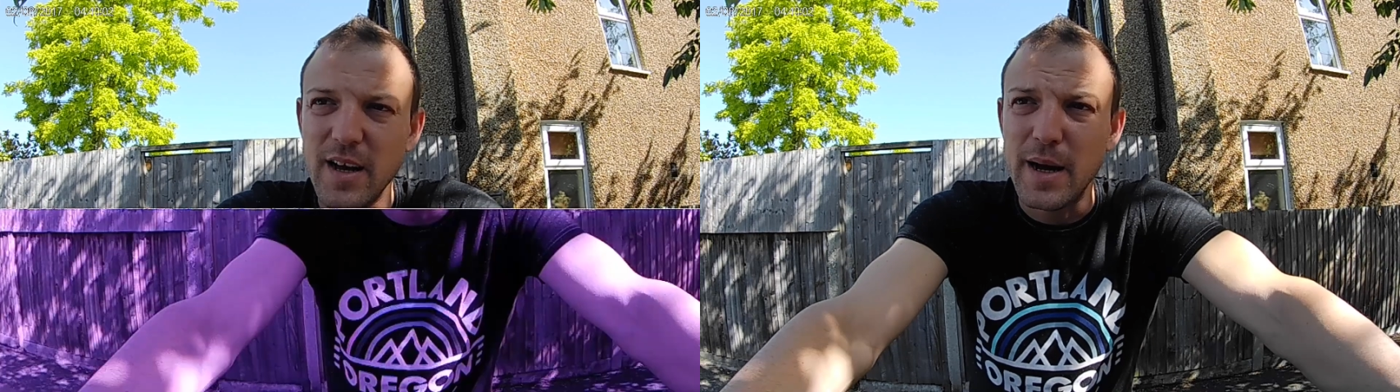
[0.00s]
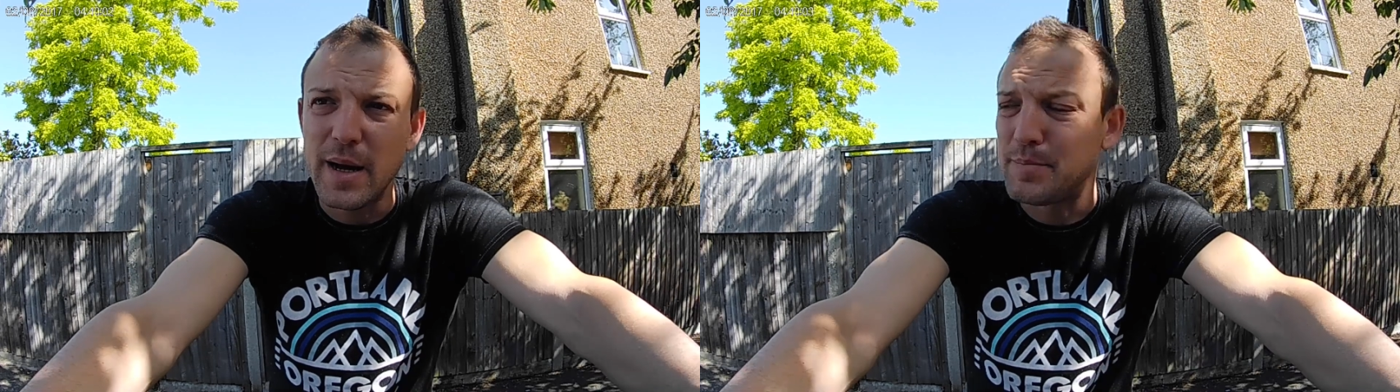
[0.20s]

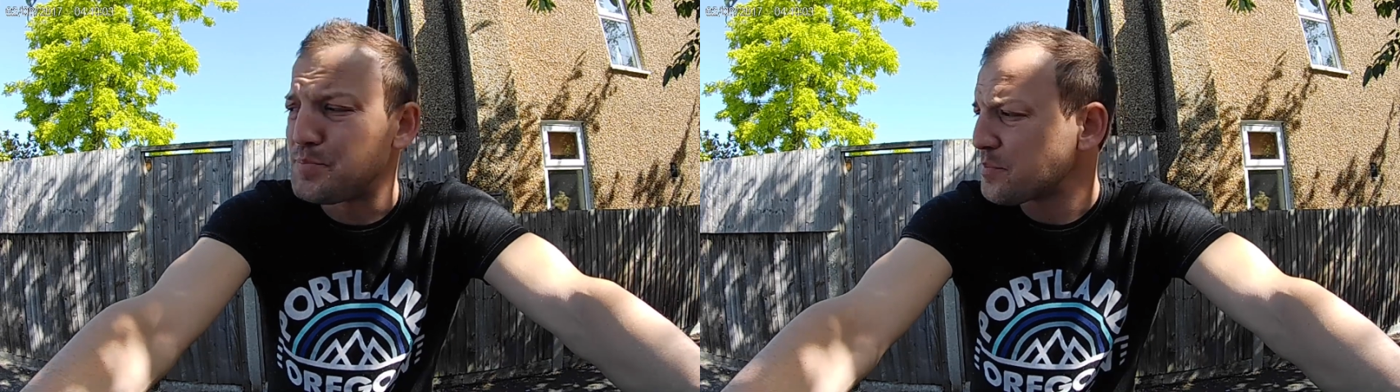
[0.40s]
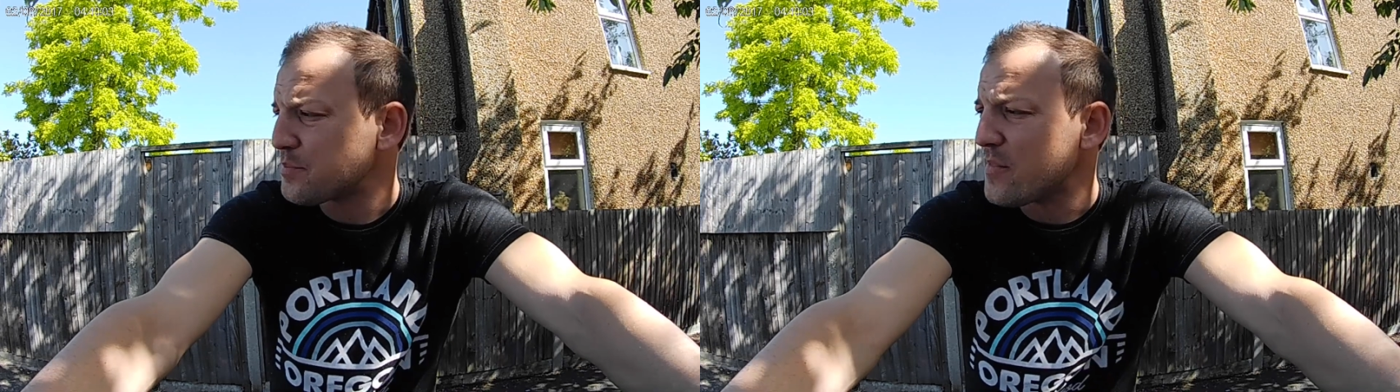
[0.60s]

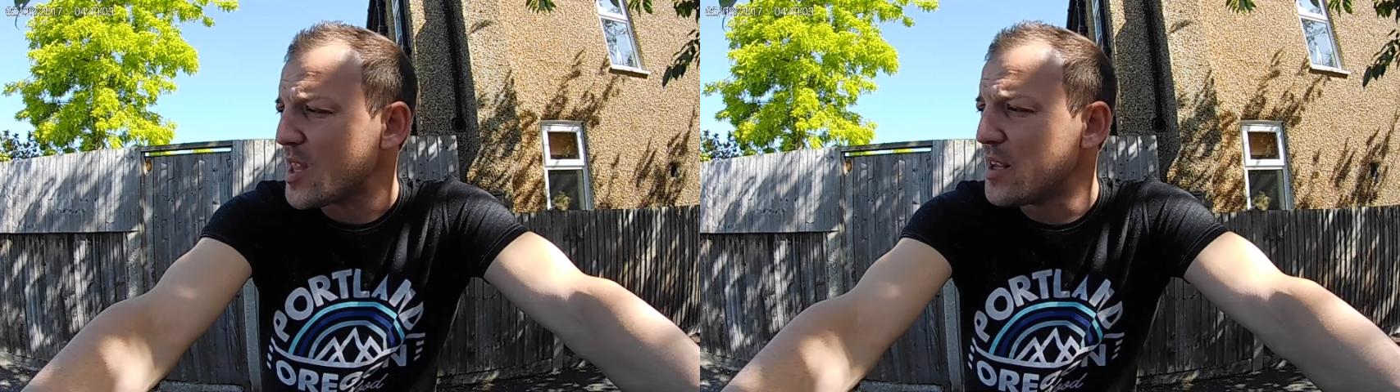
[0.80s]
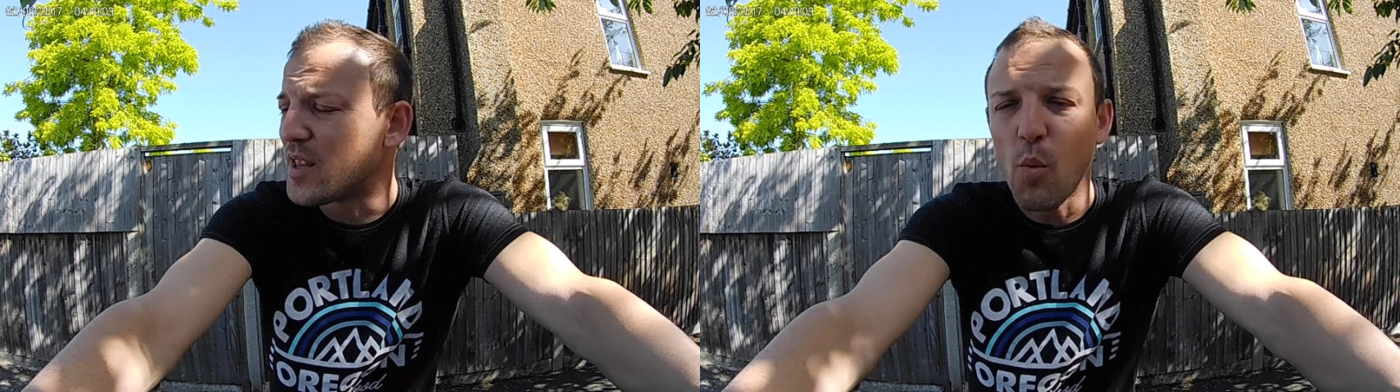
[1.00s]

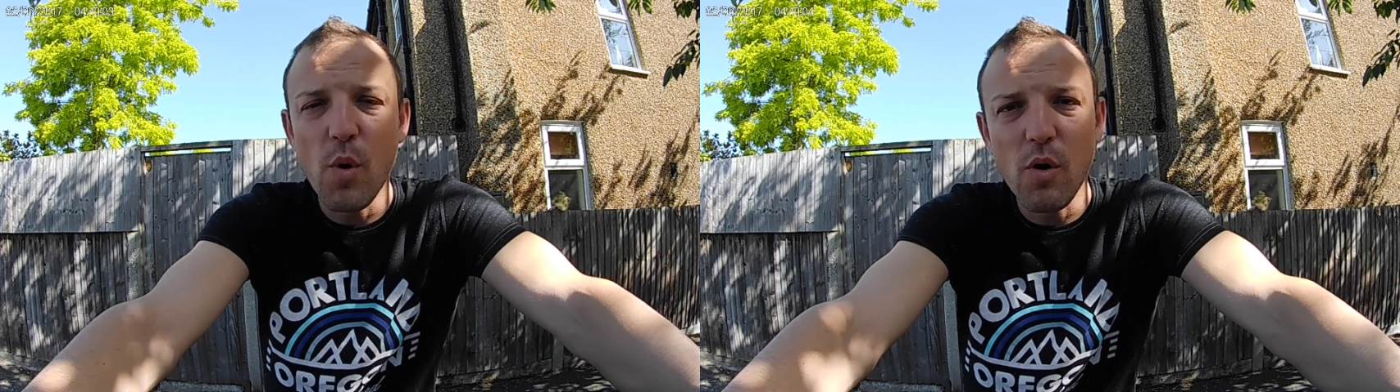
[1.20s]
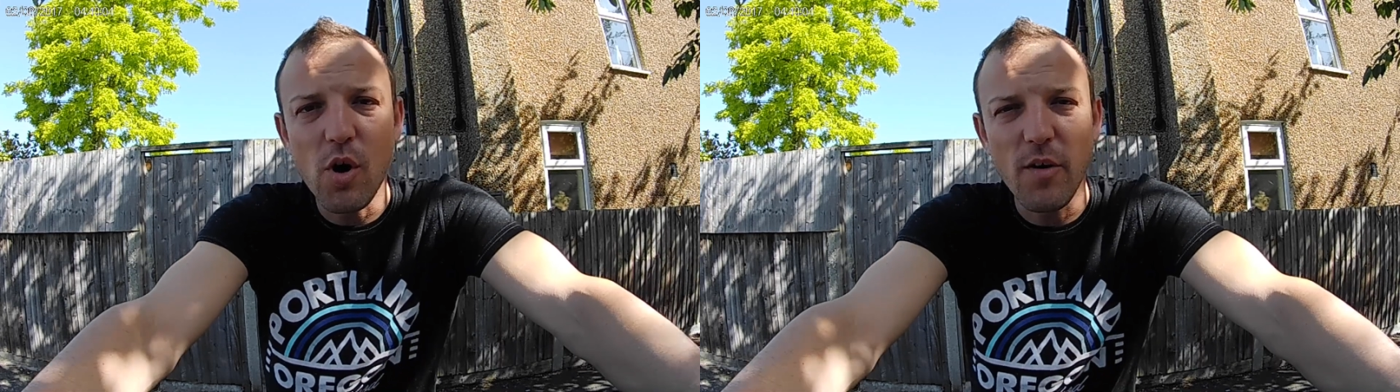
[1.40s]
The
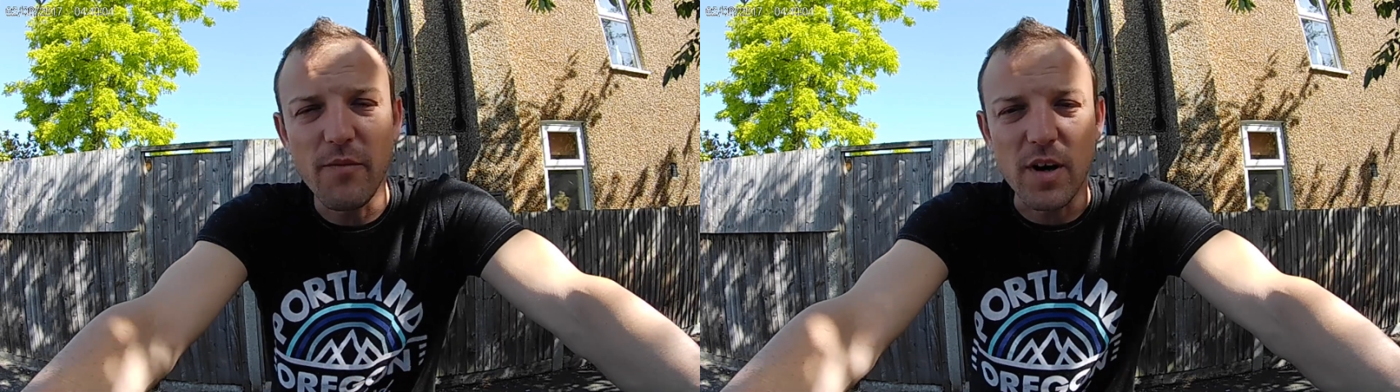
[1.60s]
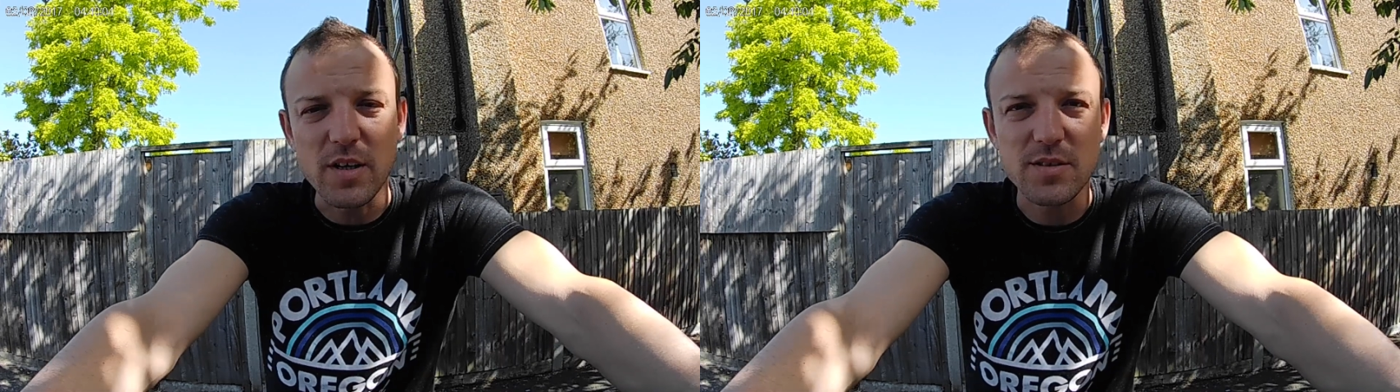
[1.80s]
wheel
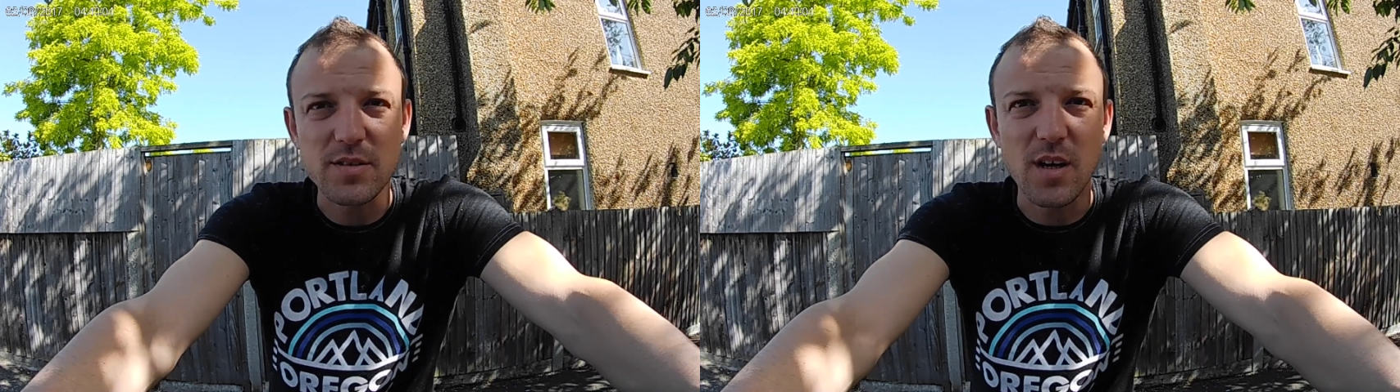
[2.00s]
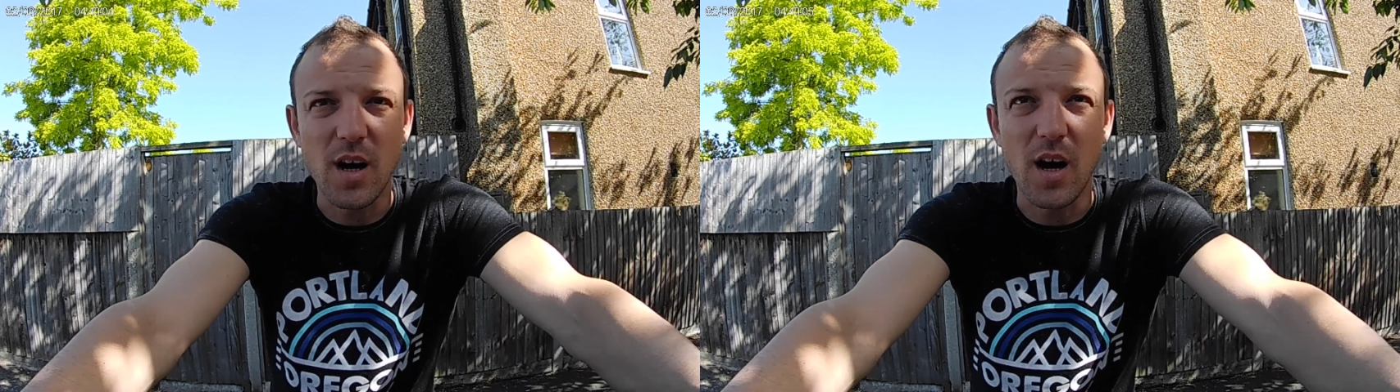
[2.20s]

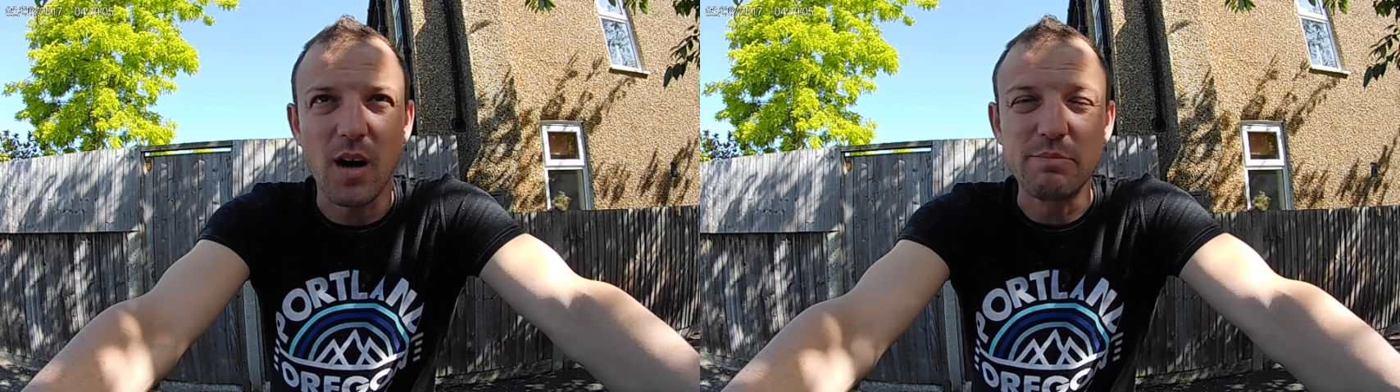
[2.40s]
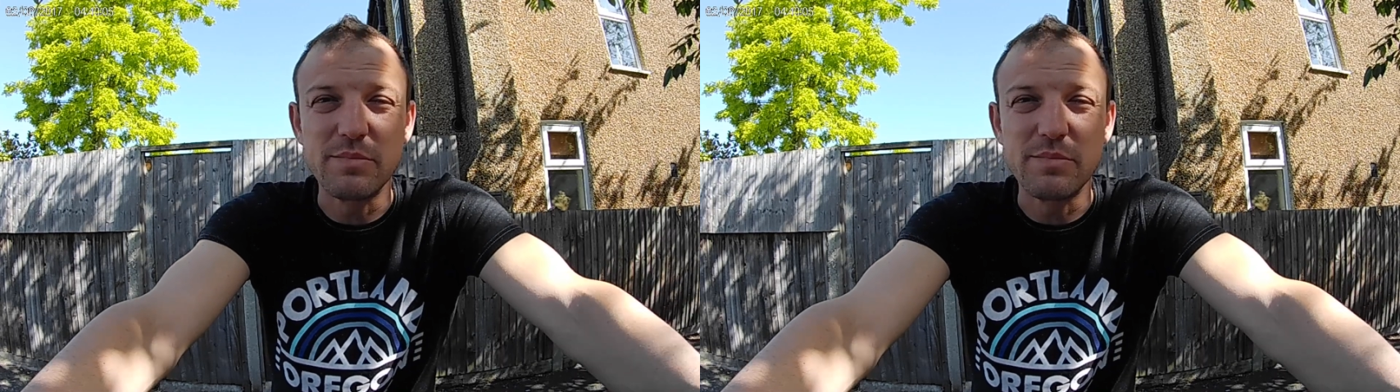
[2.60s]
covers are